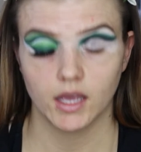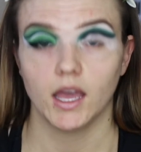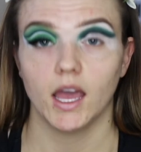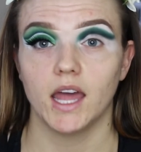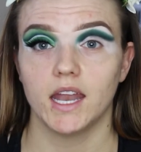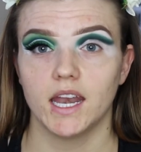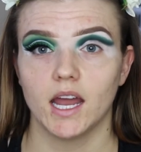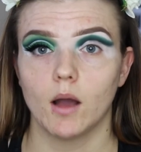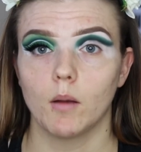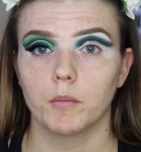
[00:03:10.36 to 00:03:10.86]

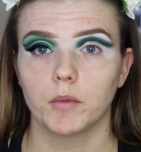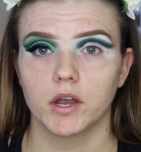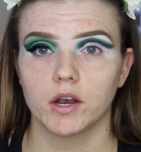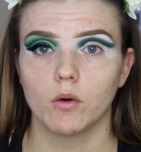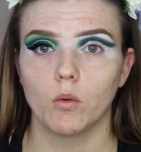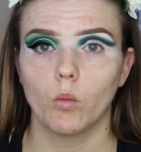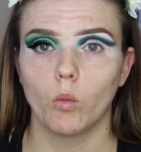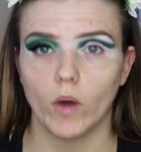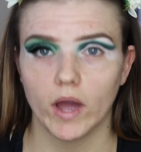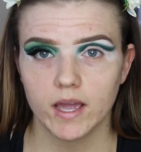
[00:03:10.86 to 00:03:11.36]
And now I'm
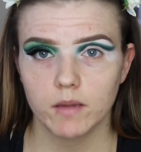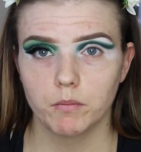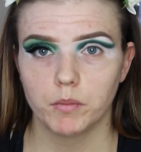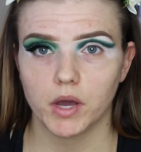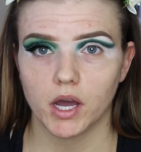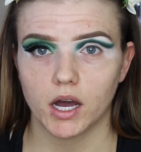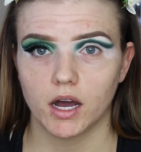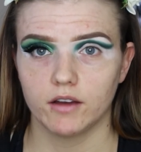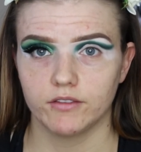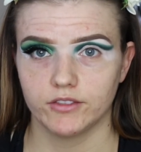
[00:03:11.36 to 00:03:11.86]
going to
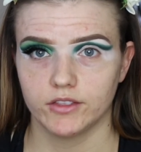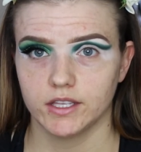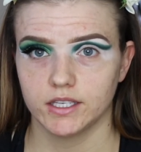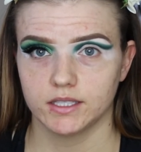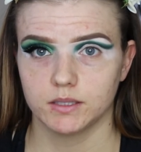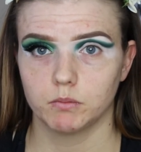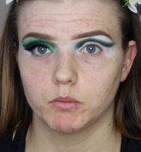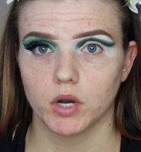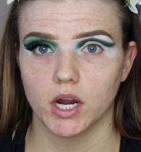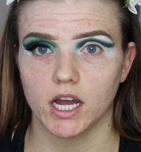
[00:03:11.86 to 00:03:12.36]
wipe off
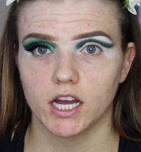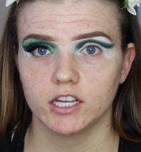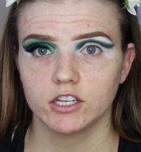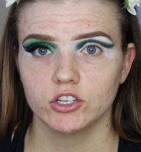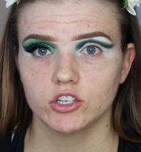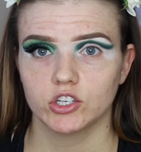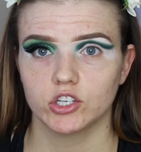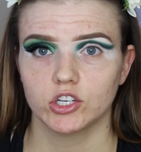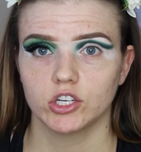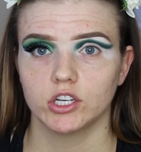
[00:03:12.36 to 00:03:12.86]
this
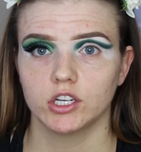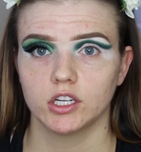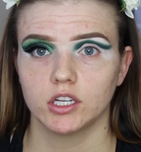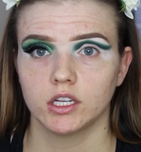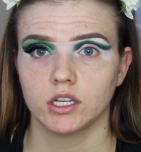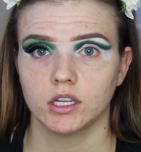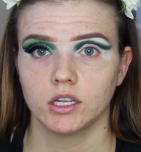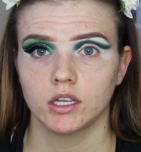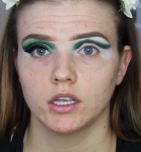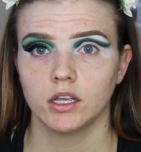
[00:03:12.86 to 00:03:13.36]
brush,
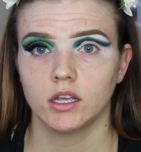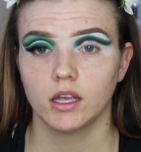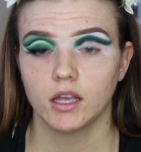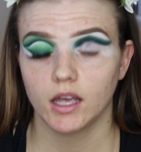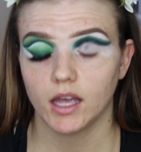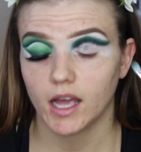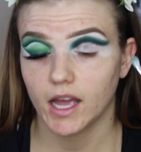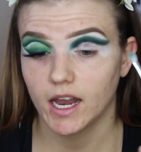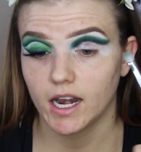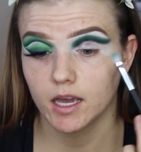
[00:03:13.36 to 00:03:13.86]

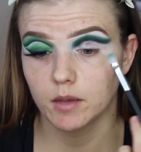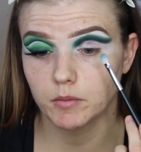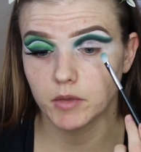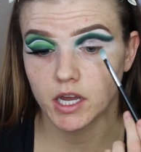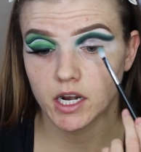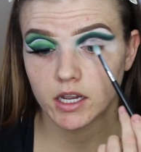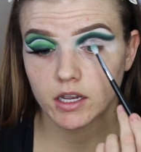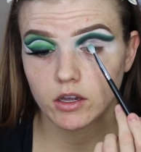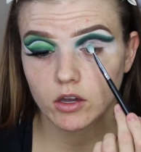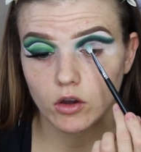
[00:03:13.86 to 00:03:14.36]
and I'm
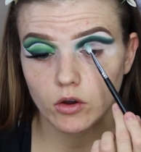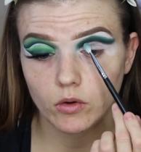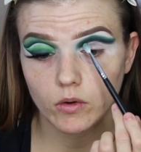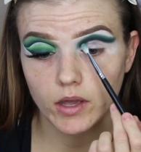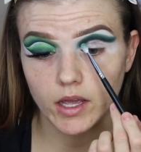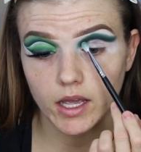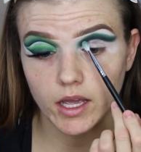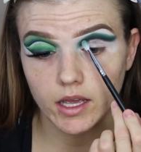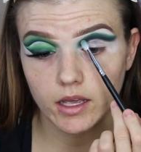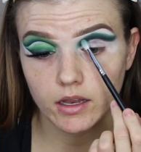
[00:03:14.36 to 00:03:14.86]
going to go
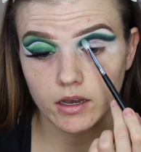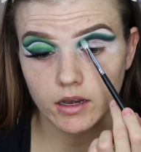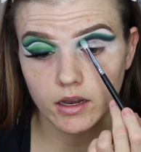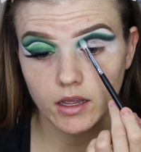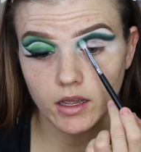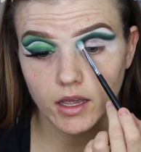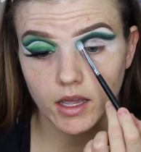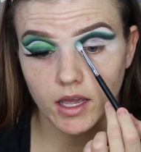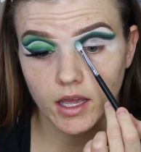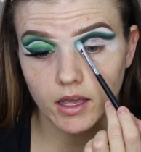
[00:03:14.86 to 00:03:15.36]
in
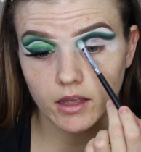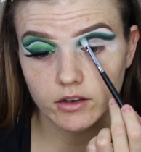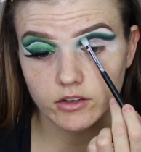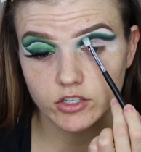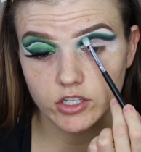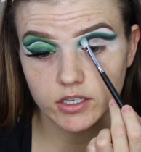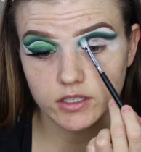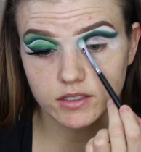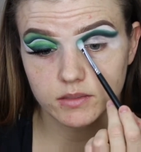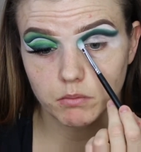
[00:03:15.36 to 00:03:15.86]
and
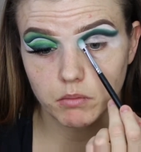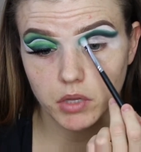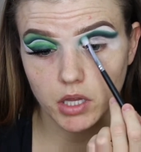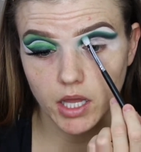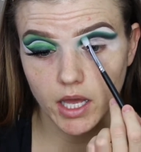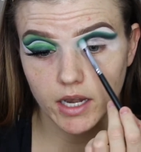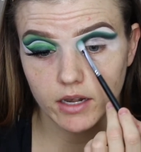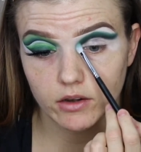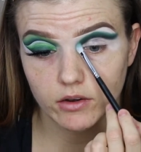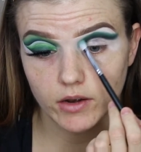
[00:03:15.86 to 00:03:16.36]
just
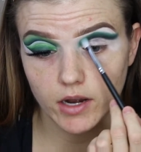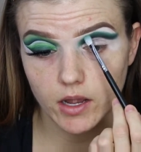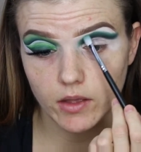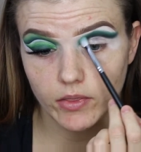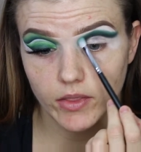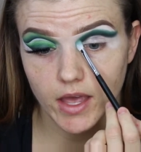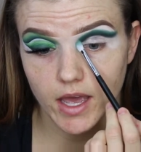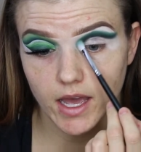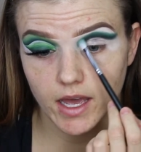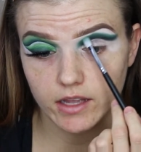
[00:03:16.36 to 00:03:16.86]
blend around
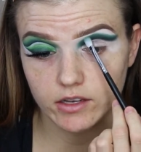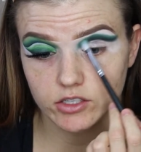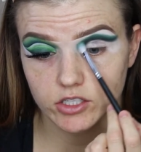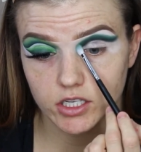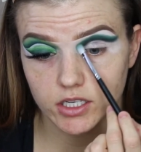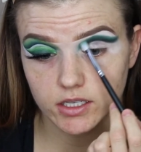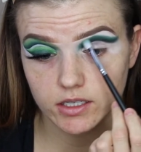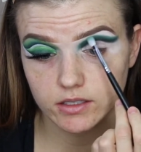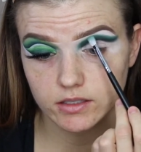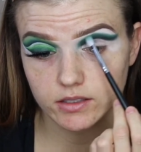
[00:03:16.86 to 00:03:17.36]
the
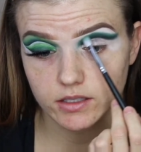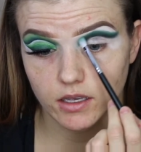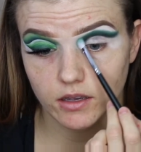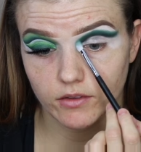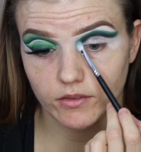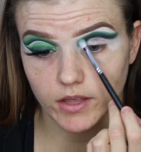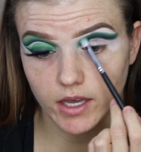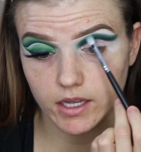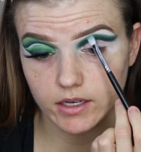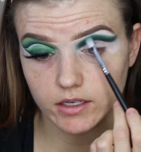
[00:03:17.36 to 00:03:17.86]
edges of
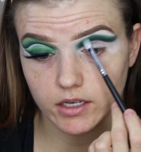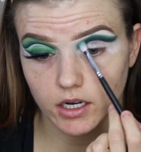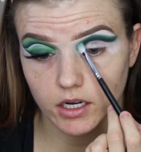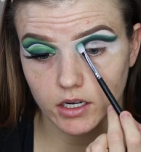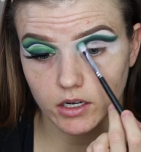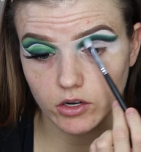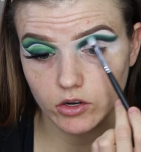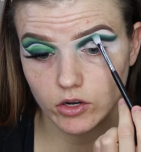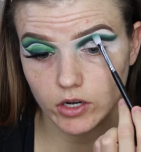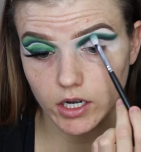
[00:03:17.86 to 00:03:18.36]
that
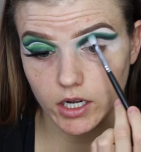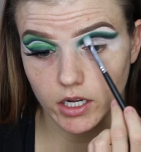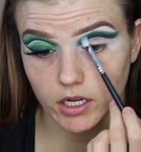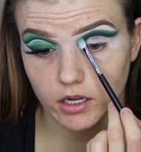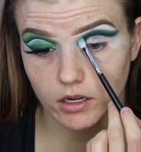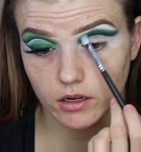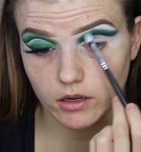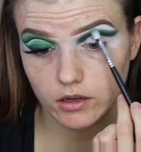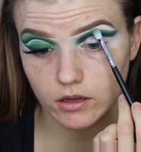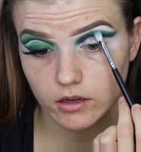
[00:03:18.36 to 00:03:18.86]
dark
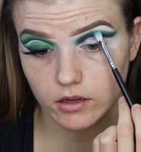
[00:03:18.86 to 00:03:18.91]
green.